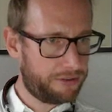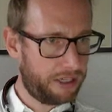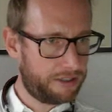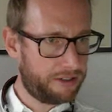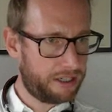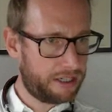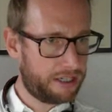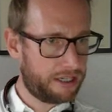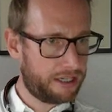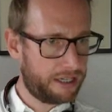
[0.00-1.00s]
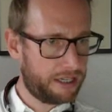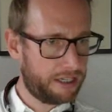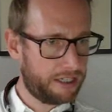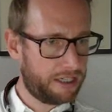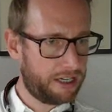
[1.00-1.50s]
data
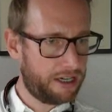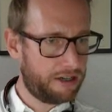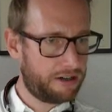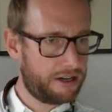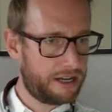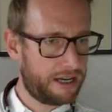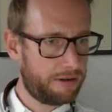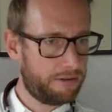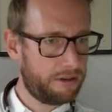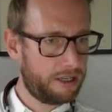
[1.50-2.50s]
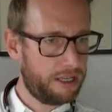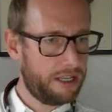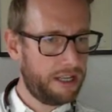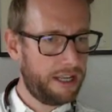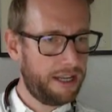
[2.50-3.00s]
here now,
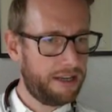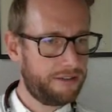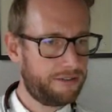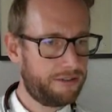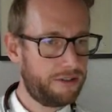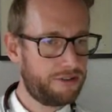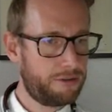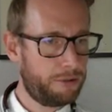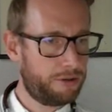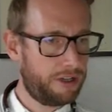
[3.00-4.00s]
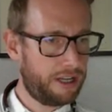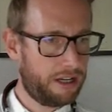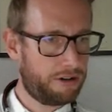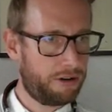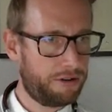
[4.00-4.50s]
is distributed
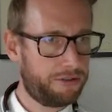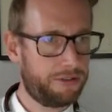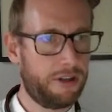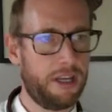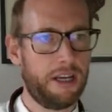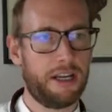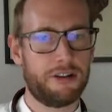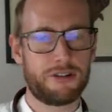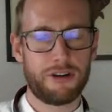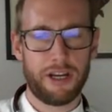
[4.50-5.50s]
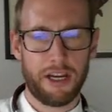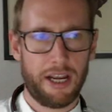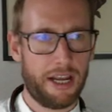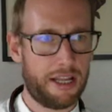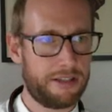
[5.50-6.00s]
across country
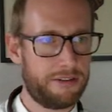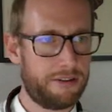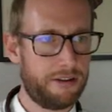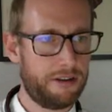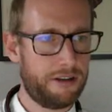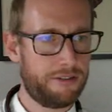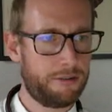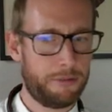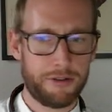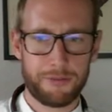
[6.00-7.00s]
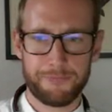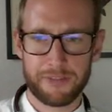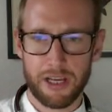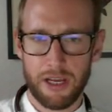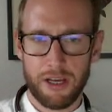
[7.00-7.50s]
and customers.
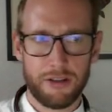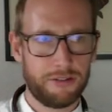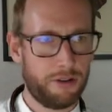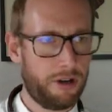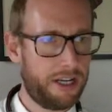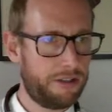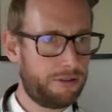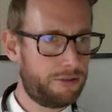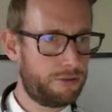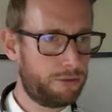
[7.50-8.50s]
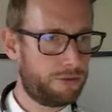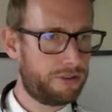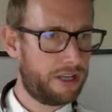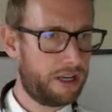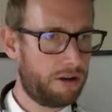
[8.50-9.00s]
So I need to
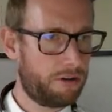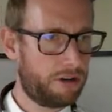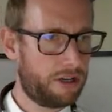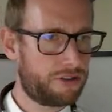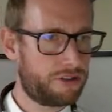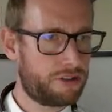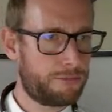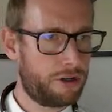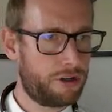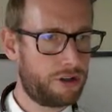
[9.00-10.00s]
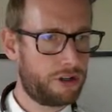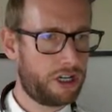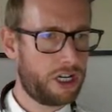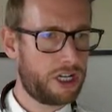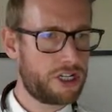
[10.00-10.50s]
choose now customer
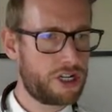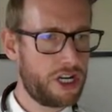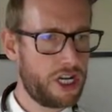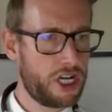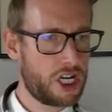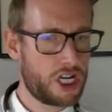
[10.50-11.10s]
country.